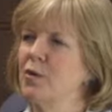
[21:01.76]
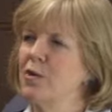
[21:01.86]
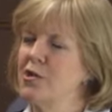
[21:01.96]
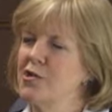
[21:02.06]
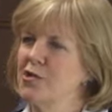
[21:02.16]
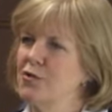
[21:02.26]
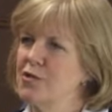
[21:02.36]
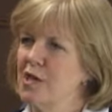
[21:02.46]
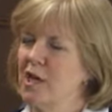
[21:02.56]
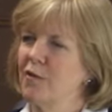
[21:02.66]
in order to
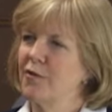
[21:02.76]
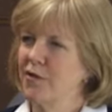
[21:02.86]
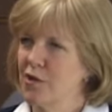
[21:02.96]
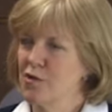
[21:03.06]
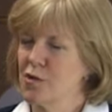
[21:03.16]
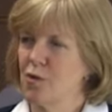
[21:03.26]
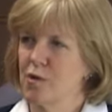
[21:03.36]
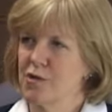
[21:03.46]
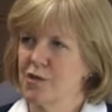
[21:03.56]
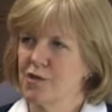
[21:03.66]
sign up for those
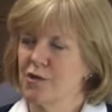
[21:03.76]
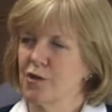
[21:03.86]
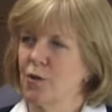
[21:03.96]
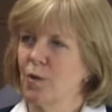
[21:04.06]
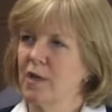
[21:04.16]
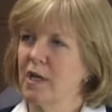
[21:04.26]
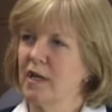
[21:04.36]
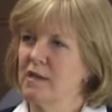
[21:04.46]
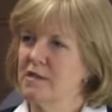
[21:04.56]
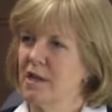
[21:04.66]
courses, you would
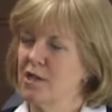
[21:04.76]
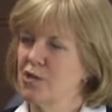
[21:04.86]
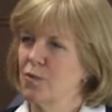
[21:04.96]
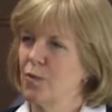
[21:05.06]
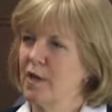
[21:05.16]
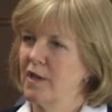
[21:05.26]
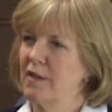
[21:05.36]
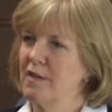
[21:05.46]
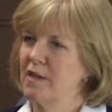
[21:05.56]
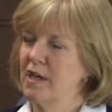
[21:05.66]
get in touch with
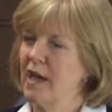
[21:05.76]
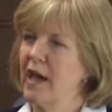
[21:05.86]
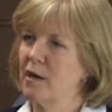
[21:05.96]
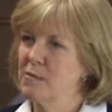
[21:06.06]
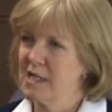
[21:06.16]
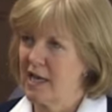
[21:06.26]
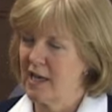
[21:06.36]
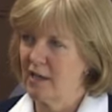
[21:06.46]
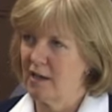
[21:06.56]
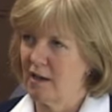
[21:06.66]
the Adams
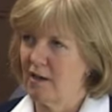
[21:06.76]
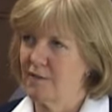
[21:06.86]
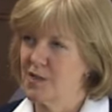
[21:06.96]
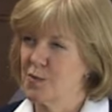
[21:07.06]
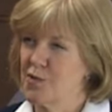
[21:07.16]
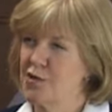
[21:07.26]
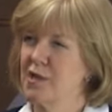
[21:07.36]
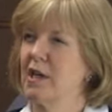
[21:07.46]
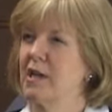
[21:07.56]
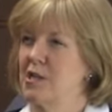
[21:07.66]
County office, which is
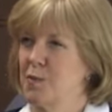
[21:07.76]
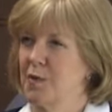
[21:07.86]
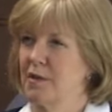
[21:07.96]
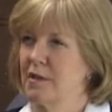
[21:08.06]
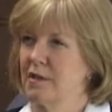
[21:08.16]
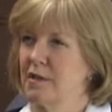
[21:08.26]
in Gettysburg.